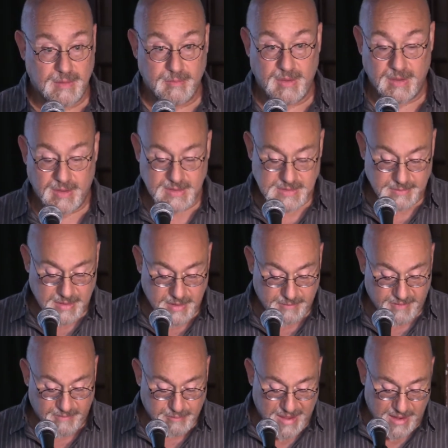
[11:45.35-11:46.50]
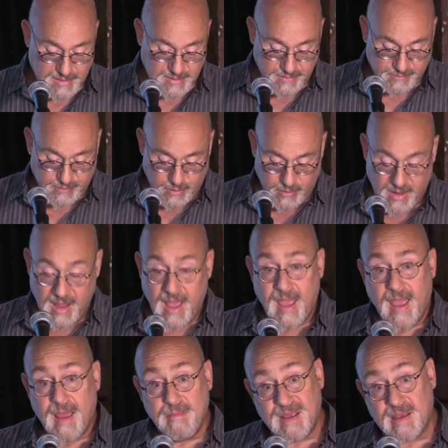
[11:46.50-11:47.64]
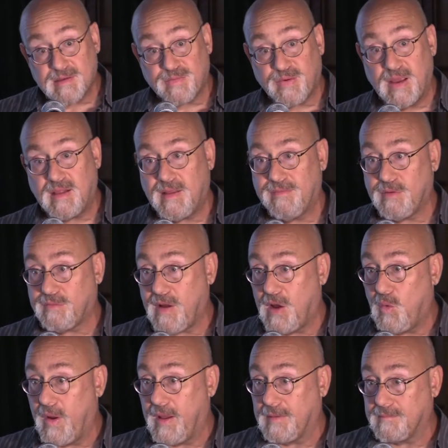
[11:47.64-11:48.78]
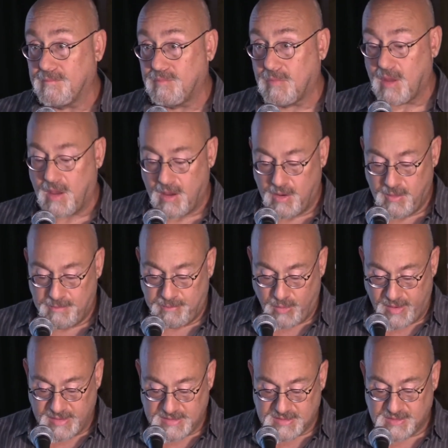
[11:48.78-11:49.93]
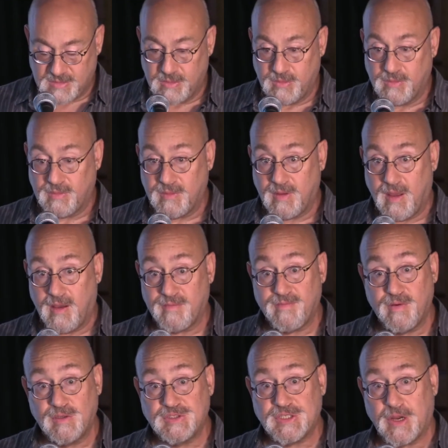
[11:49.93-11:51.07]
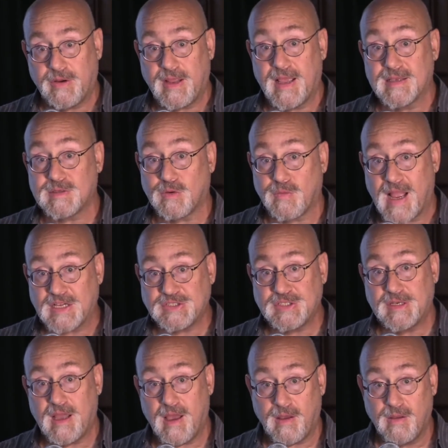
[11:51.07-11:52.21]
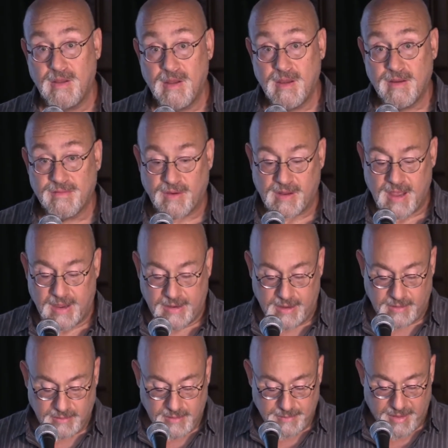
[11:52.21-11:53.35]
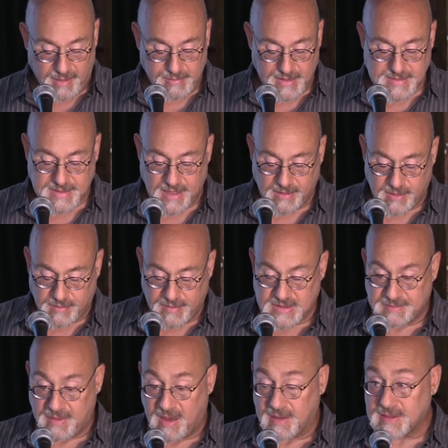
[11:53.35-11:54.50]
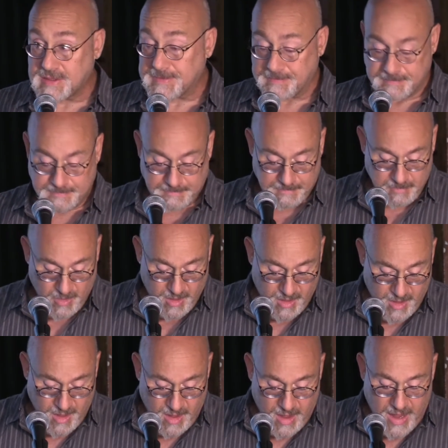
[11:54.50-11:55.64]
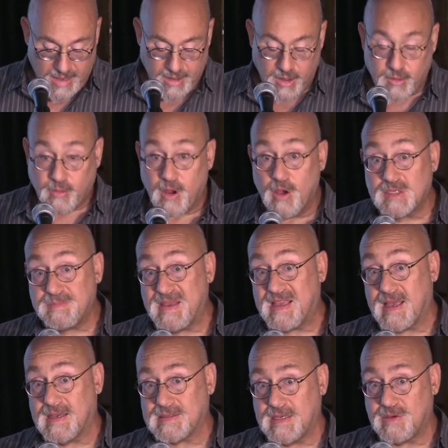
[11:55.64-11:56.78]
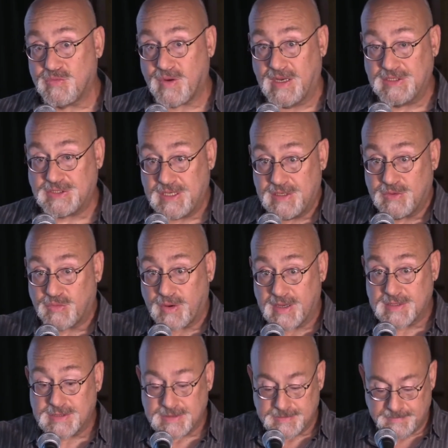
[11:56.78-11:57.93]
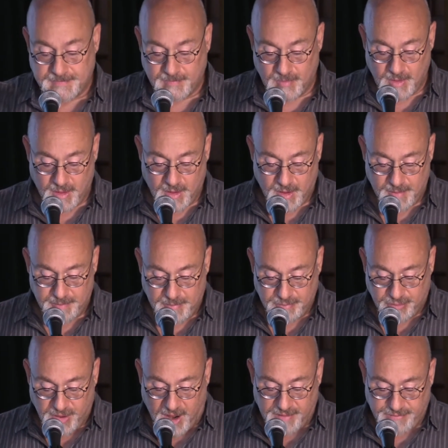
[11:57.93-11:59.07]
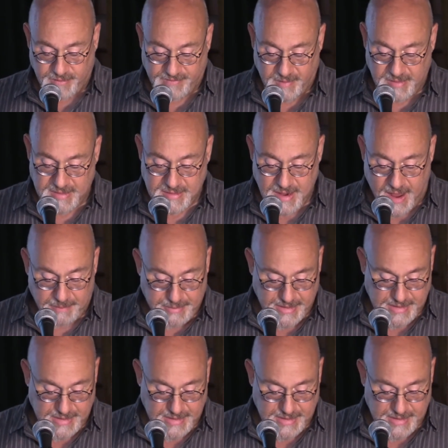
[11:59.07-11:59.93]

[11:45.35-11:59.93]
millions of, uh, pounds of food. And because, frankly, the right wing, uh, who points to uh, food charity as a rationale for cutting the public sector response. And it grows because entrenched interests uh, profit from it, not